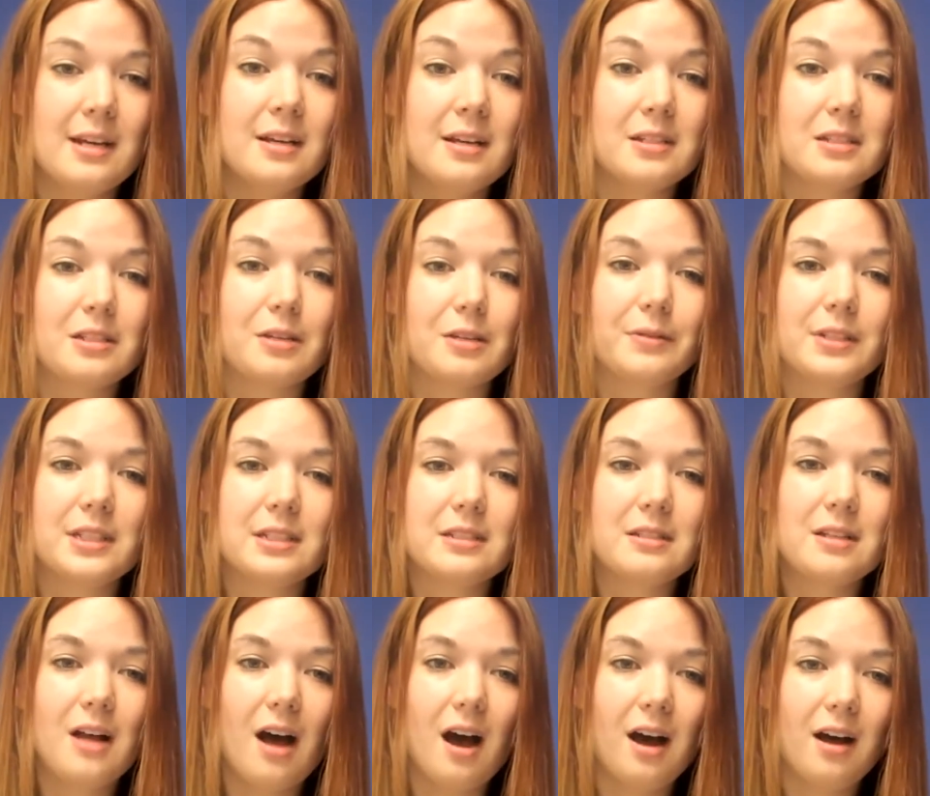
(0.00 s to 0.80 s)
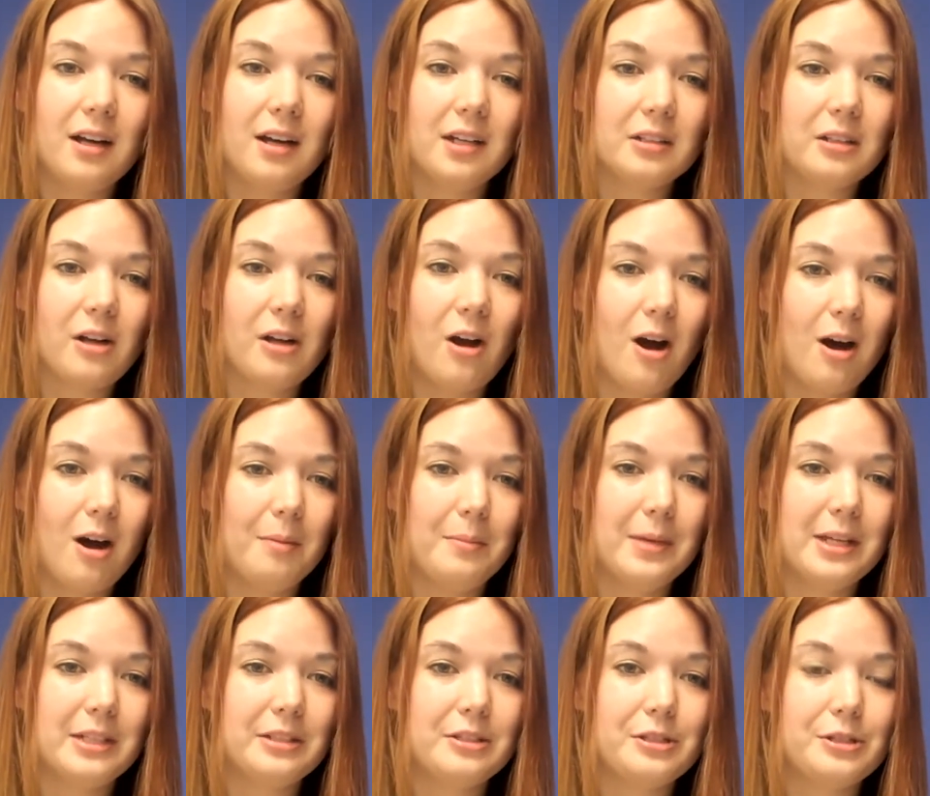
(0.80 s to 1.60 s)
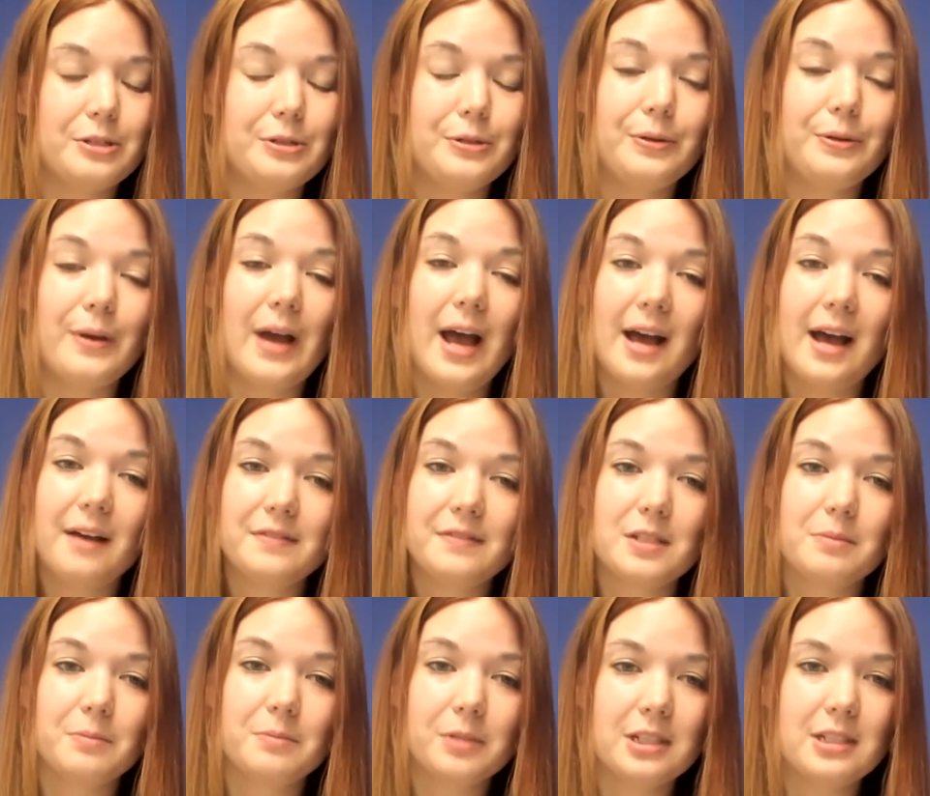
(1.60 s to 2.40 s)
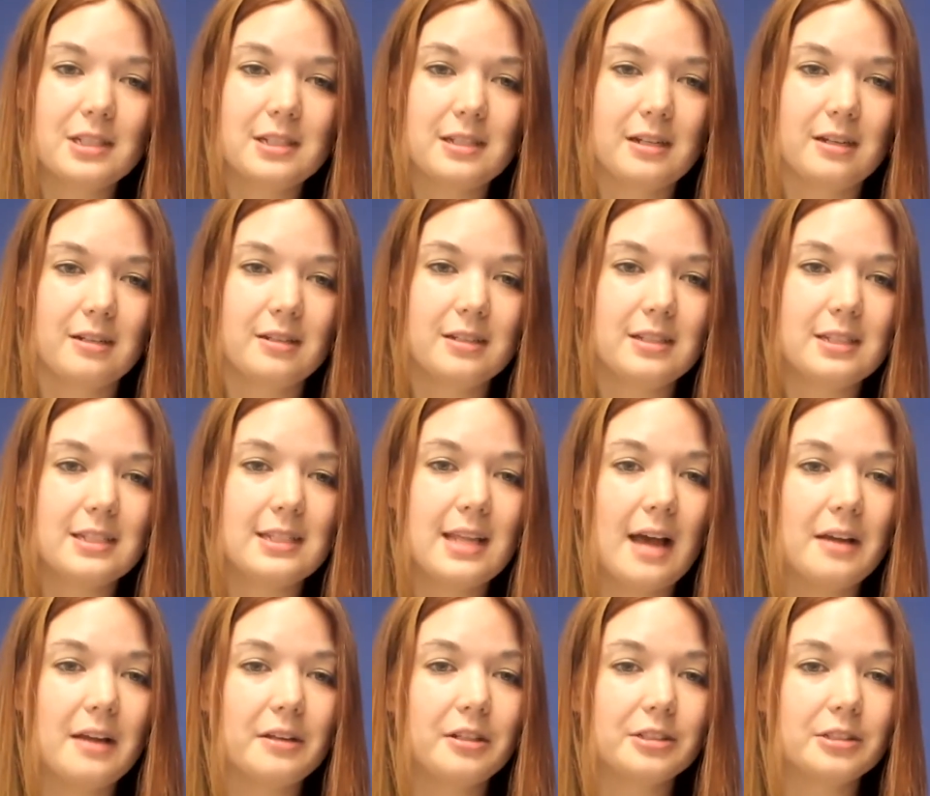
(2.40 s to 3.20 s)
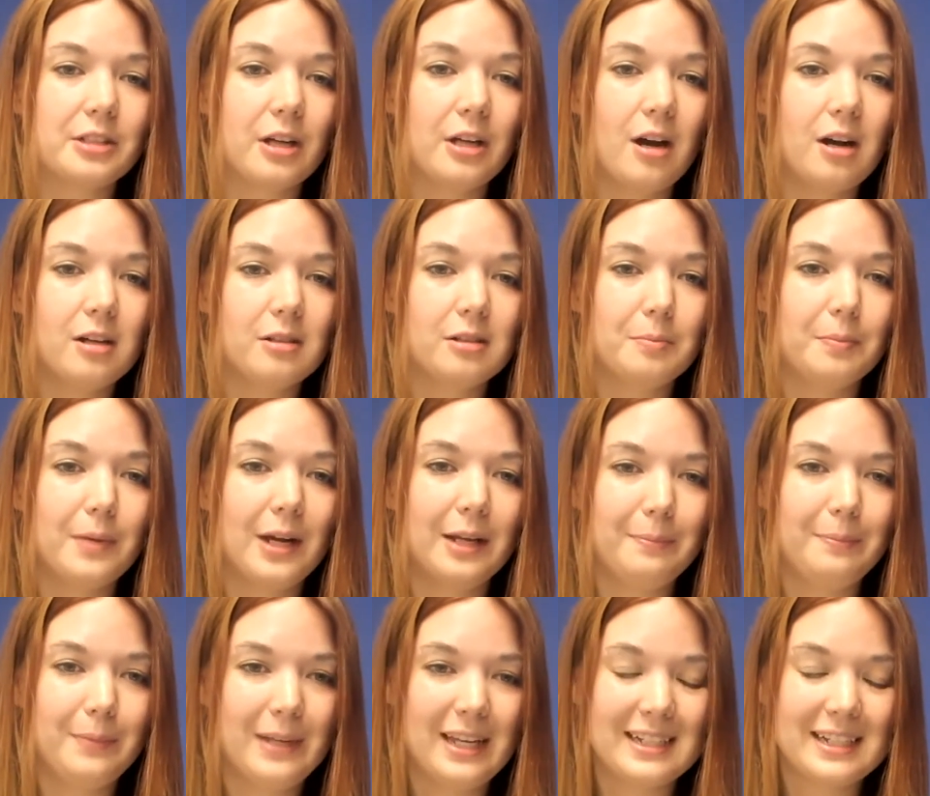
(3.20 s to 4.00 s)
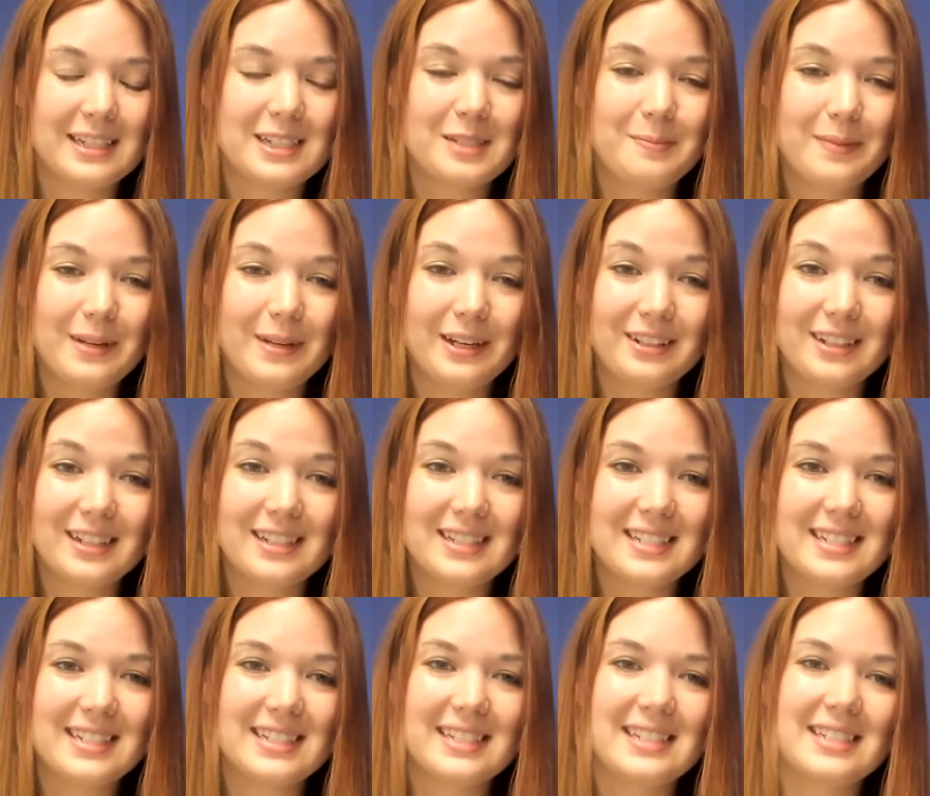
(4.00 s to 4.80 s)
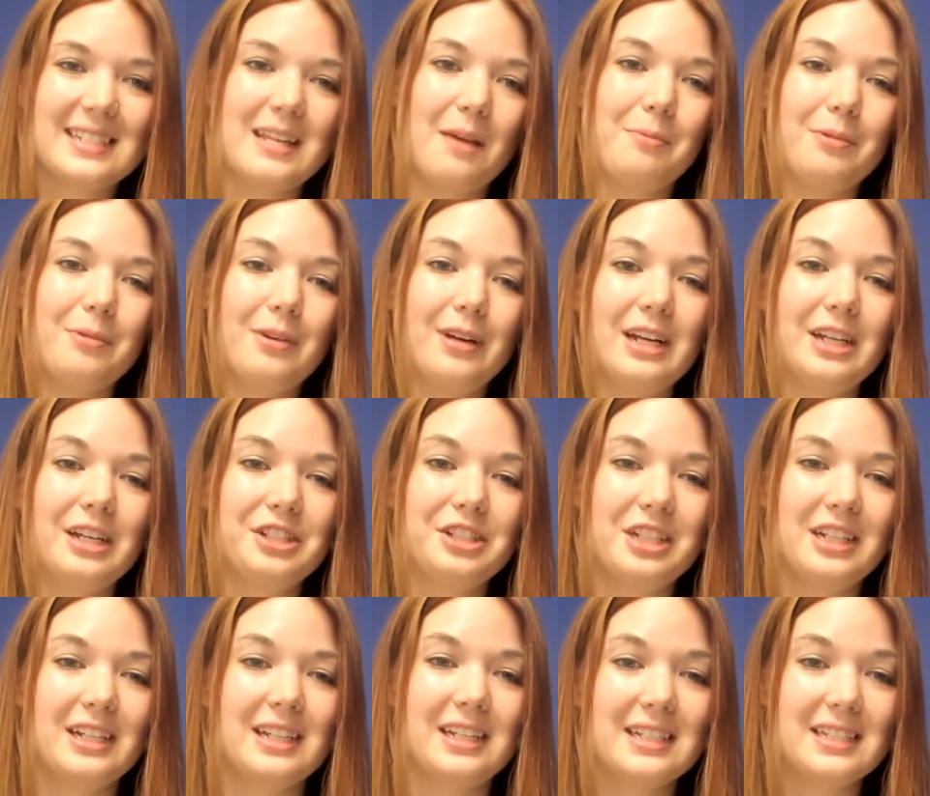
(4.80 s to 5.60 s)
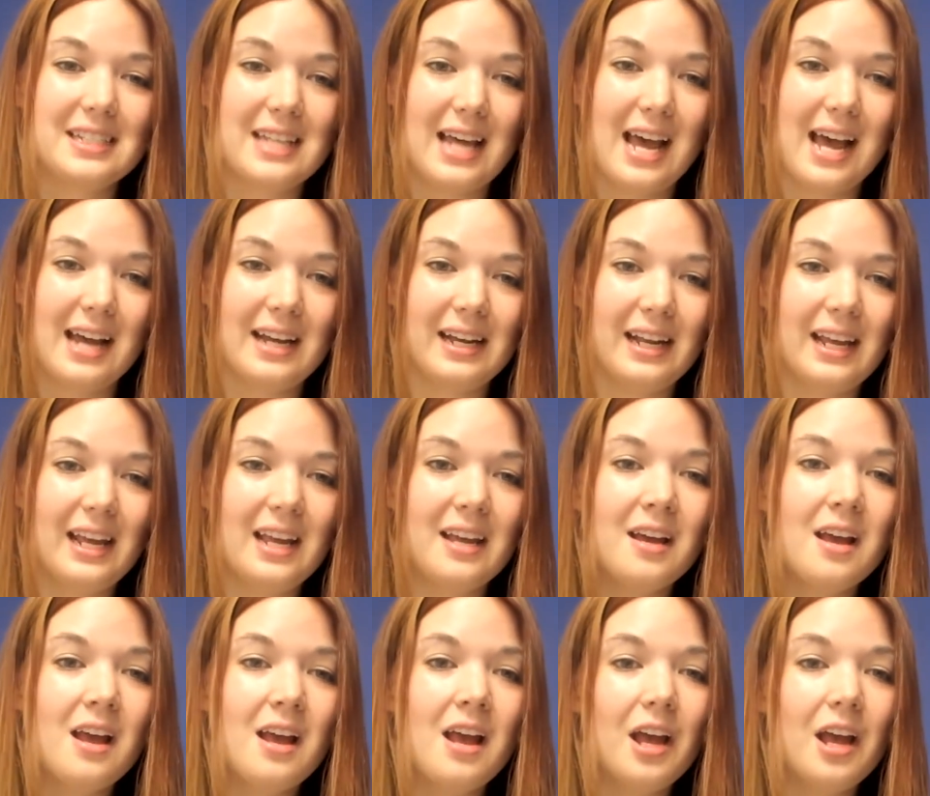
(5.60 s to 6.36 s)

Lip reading: so it's not uncommon to have some concerns that your dog might be experiencing separation anxiety,